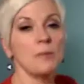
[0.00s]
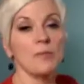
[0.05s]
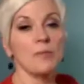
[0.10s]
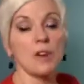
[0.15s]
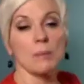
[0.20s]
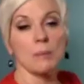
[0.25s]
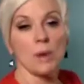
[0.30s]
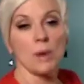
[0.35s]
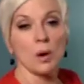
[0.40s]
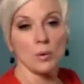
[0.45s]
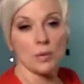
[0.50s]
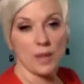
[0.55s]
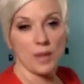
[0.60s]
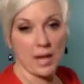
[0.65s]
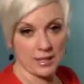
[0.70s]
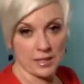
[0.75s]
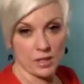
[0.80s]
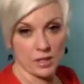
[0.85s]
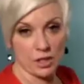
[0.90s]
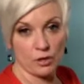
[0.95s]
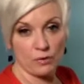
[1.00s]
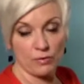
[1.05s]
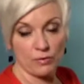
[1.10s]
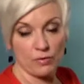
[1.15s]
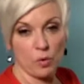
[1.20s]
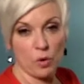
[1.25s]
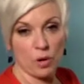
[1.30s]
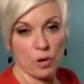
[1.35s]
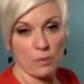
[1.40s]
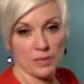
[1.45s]
our mouth has to
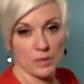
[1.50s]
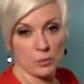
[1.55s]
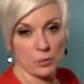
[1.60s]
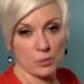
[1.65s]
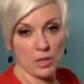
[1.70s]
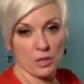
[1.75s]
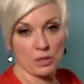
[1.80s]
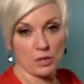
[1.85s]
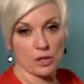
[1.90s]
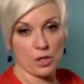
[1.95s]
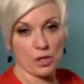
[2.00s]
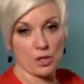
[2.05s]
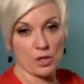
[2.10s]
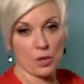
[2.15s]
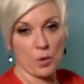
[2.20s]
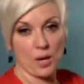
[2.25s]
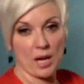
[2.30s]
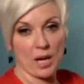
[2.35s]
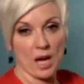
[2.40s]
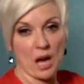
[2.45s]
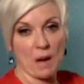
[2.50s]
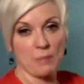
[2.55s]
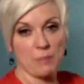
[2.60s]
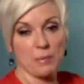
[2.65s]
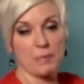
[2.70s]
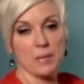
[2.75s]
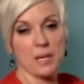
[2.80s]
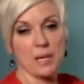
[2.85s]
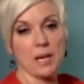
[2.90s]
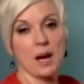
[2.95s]
conform as we start going
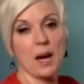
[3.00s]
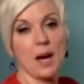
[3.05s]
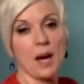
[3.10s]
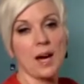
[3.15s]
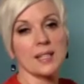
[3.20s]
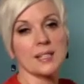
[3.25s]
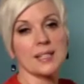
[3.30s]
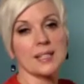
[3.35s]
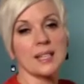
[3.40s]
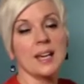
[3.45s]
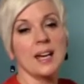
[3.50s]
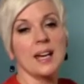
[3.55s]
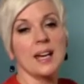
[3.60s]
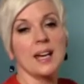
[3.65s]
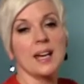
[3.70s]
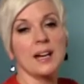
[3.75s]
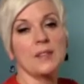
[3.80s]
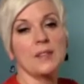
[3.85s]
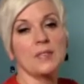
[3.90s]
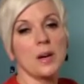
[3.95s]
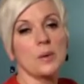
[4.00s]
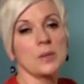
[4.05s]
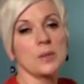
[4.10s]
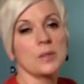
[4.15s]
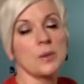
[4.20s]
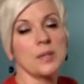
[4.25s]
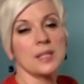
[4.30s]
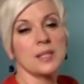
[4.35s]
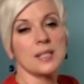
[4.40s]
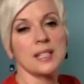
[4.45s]
up, because if I was
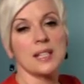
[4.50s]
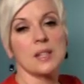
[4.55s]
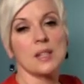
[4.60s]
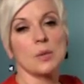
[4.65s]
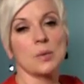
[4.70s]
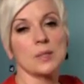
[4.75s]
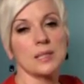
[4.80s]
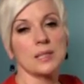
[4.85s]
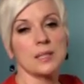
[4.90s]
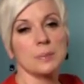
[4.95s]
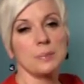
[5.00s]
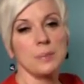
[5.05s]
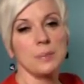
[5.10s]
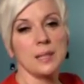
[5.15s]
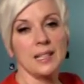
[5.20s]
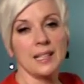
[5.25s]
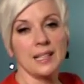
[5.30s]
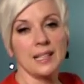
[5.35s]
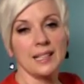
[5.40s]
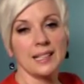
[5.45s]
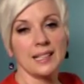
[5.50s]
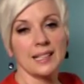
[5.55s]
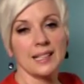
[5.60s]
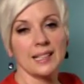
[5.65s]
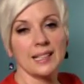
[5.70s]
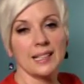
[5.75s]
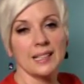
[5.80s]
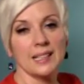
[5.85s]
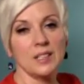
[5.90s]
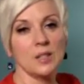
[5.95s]
going to say the word speak,
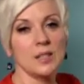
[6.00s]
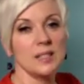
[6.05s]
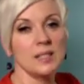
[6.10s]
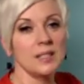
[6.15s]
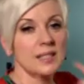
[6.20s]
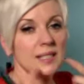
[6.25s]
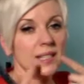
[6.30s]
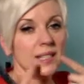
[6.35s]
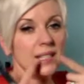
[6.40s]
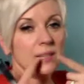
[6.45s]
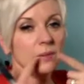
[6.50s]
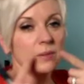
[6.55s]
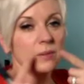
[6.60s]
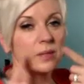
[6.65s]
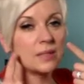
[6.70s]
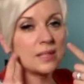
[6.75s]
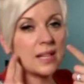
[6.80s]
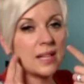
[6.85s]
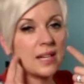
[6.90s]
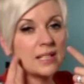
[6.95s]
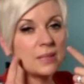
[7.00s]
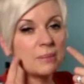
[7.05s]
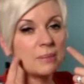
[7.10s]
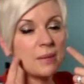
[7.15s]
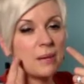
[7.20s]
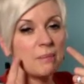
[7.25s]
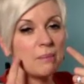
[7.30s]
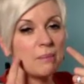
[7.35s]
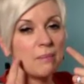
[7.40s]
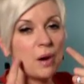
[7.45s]
and you can see the sides of
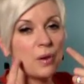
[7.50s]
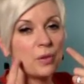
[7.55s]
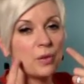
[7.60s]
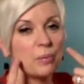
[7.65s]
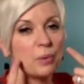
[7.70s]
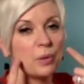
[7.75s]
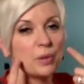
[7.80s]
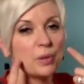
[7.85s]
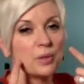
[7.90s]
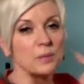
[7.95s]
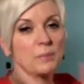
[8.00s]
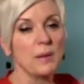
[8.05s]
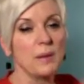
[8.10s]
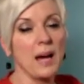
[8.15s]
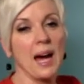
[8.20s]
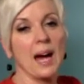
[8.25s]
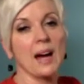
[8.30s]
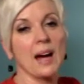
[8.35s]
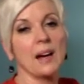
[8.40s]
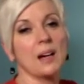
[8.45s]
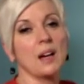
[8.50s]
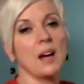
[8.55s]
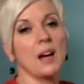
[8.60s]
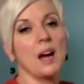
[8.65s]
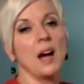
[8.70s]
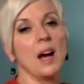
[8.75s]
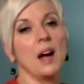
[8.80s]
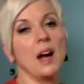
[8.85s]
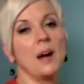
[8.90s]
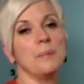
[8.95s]
my mouth pulls back,
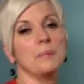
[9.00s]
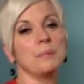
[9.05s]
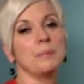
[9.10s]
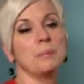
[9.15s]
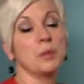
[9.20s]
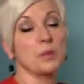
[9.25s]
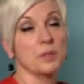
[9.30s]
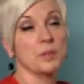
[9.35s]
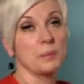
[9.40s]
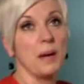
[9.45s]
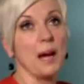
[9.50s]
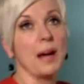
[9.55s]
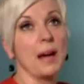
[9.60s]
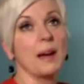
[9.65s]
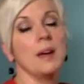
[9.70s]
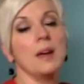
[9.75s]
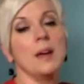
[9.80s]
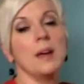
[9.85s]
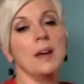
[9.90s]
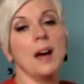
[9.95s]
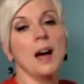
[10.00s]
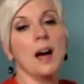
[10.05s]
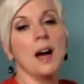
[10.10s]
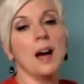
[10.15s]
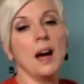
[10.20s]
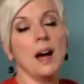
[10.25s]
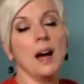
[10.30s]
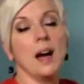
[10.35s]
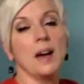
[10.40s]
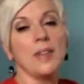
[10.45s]

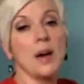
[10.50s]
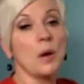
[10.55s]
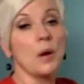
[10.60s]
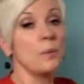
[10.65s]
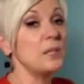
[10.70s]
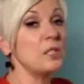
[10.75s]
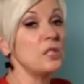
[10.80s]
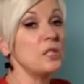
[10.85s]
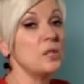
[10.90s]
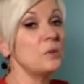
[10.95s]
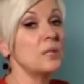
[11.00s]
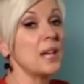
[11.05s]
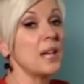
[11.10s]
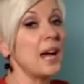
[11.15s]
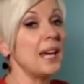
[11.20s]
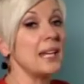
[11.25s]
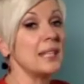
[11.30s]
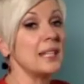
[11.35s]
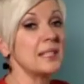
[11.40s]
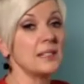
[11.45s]
that would be too tight.